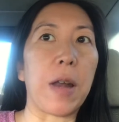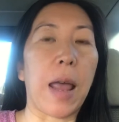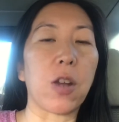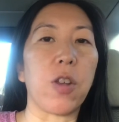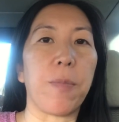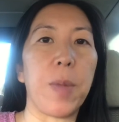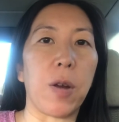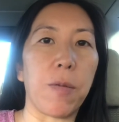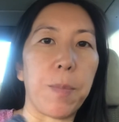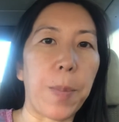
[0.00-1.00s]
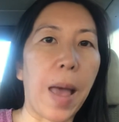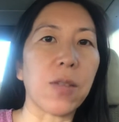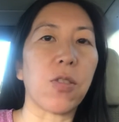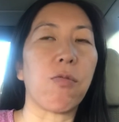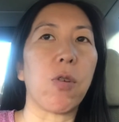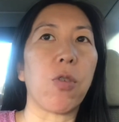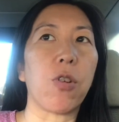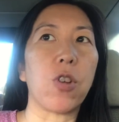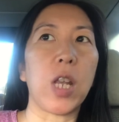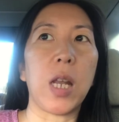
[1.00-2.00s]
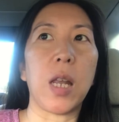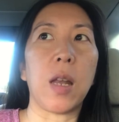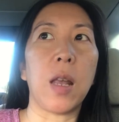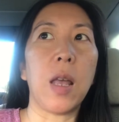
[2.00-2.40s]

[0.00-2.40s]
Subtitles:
actually, past row 13. And